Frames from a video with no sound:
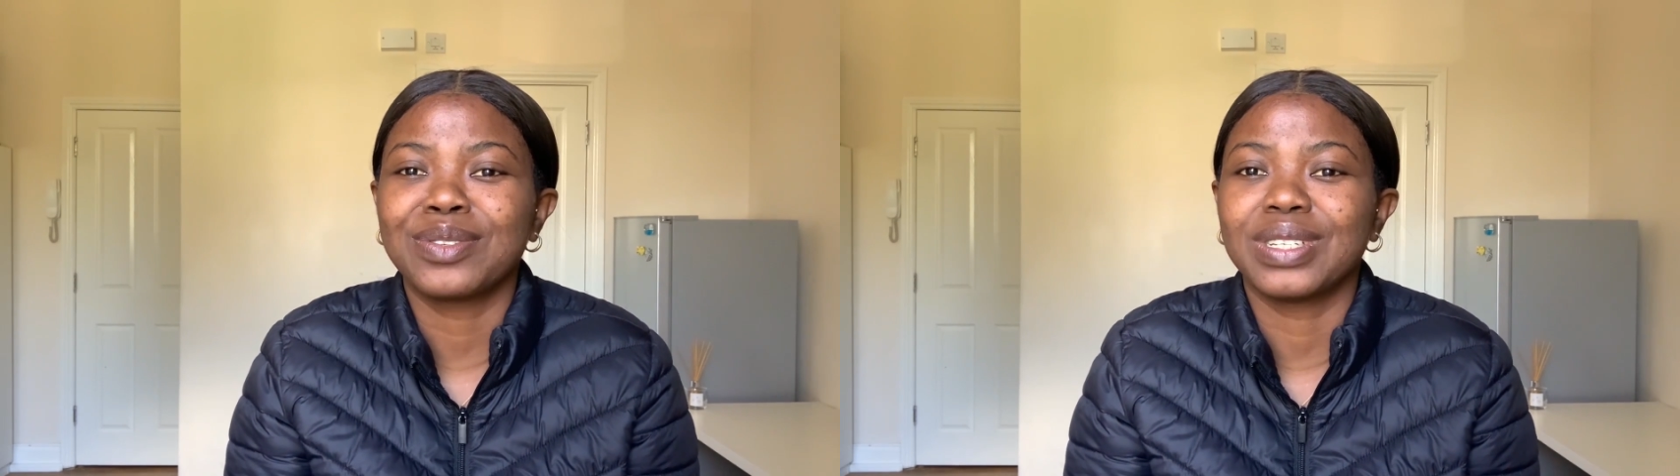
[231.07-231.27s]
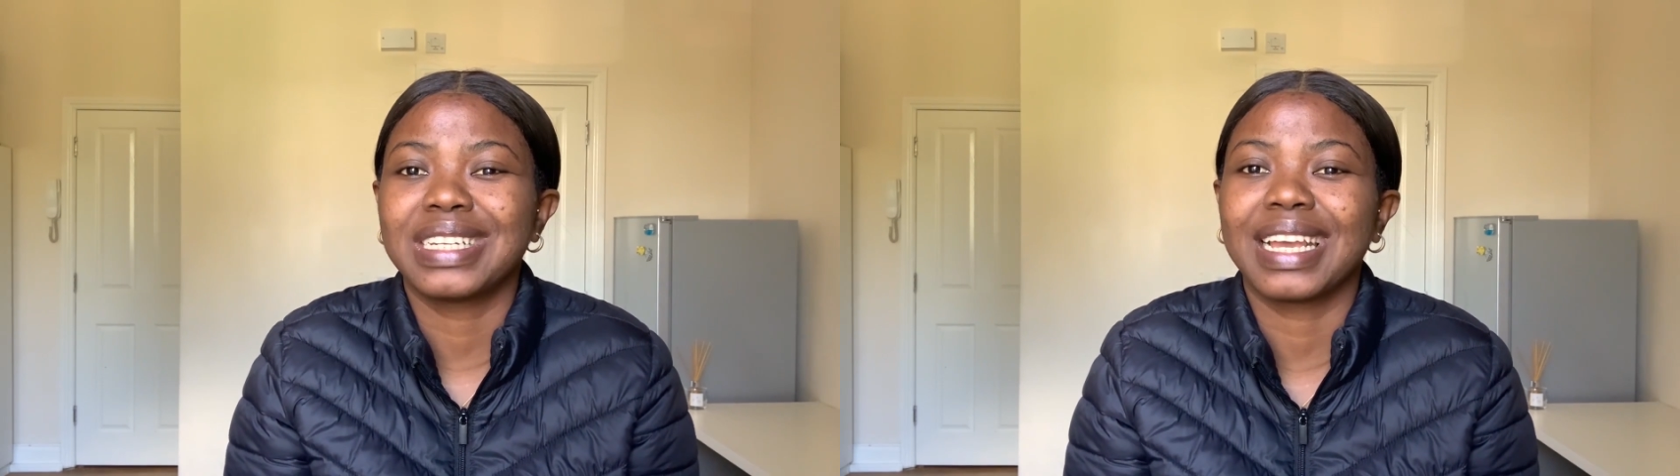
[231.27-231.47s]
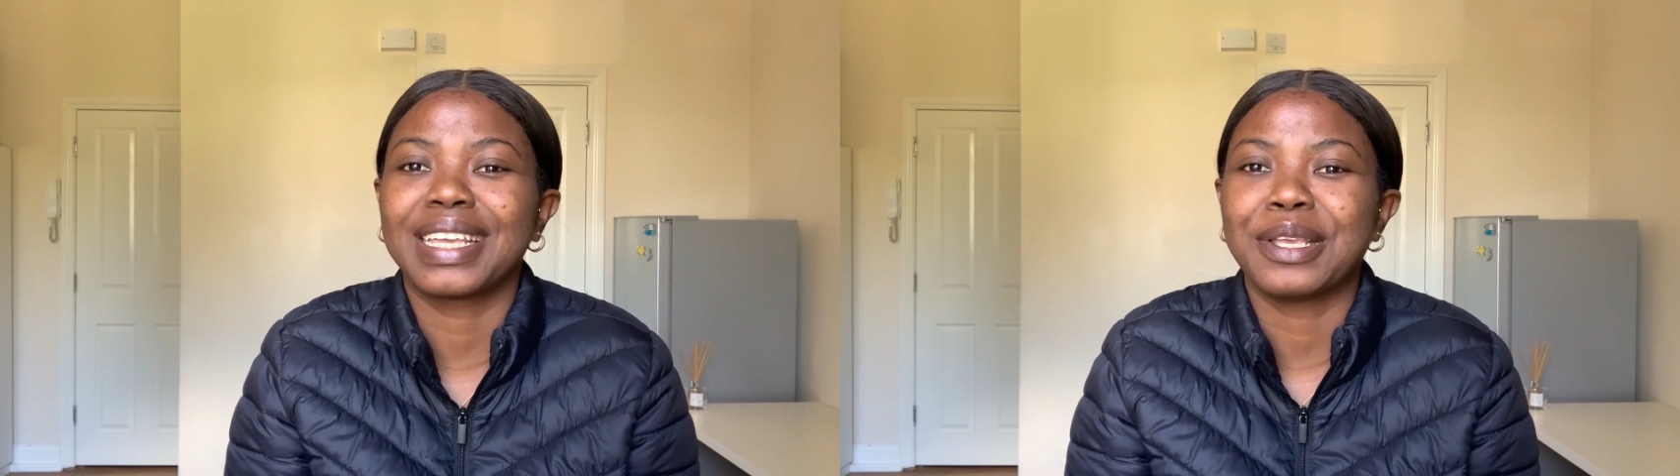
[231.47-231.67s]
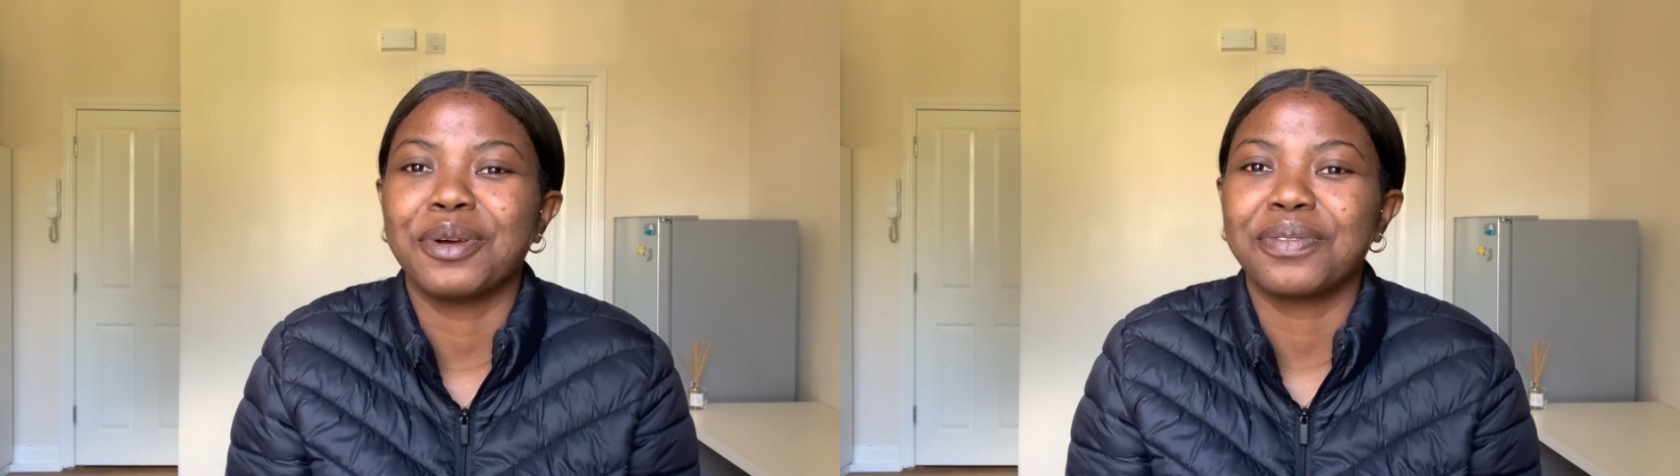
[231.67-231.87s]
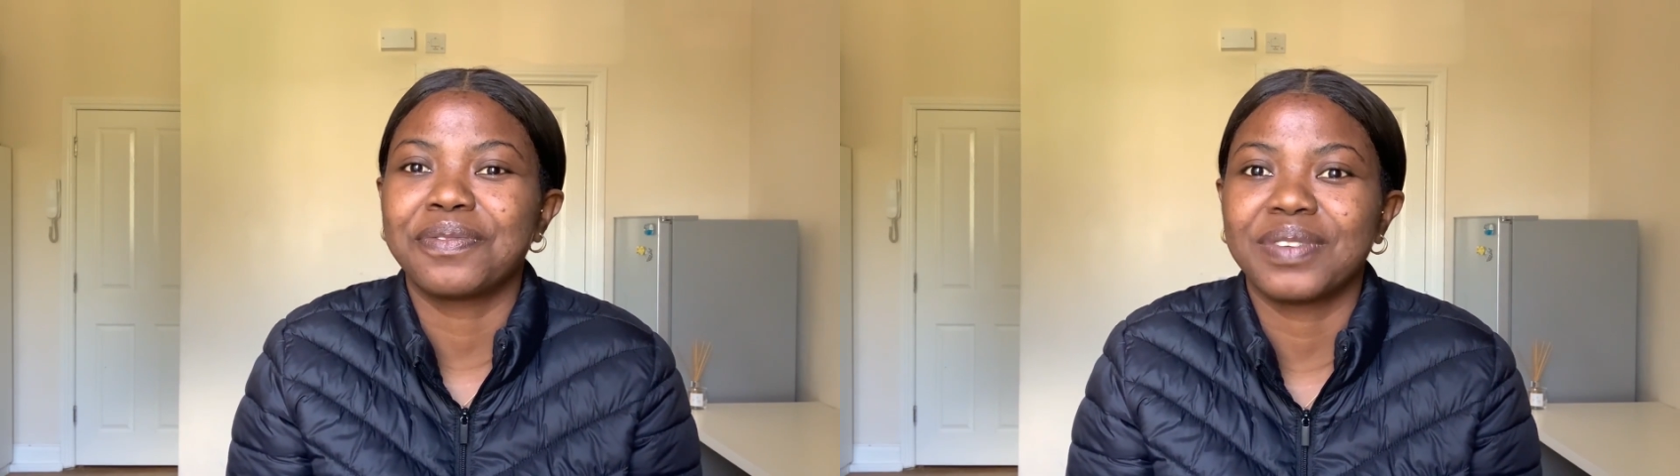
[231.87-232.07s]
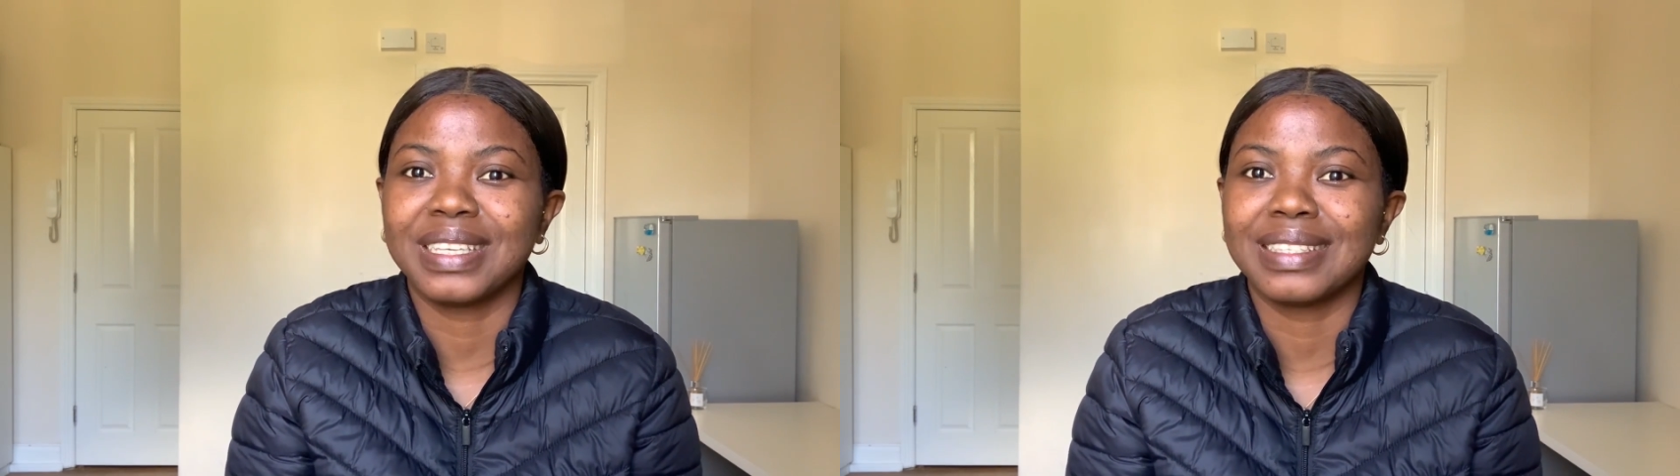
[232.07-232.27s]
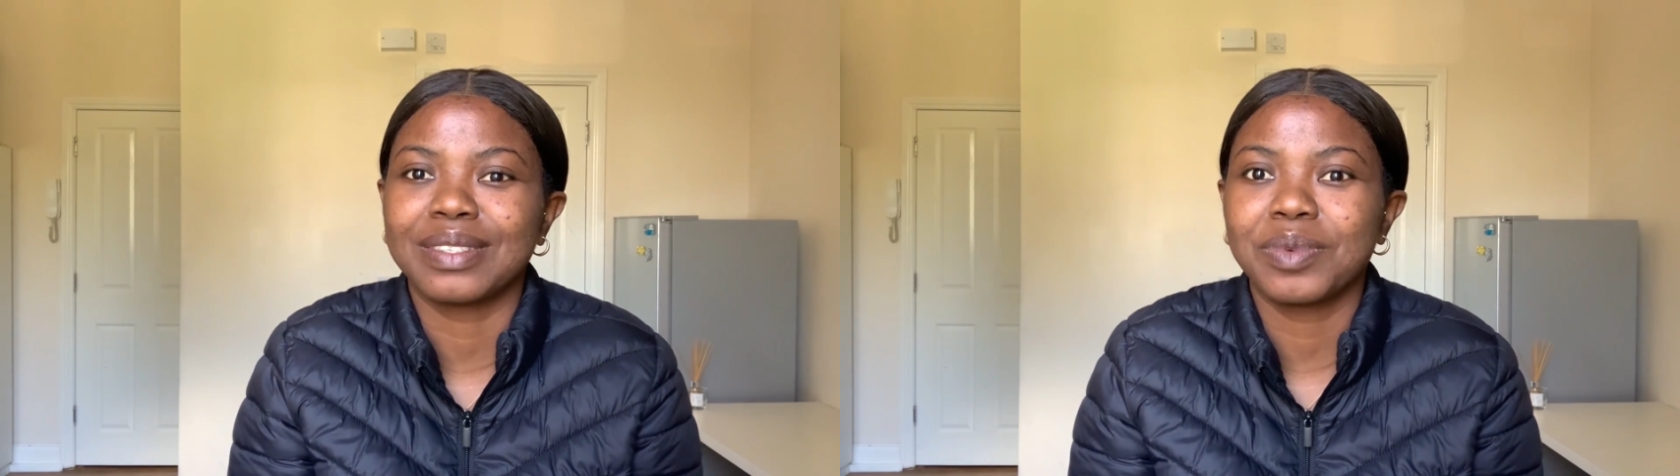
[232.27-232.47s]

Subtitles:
to check your fees,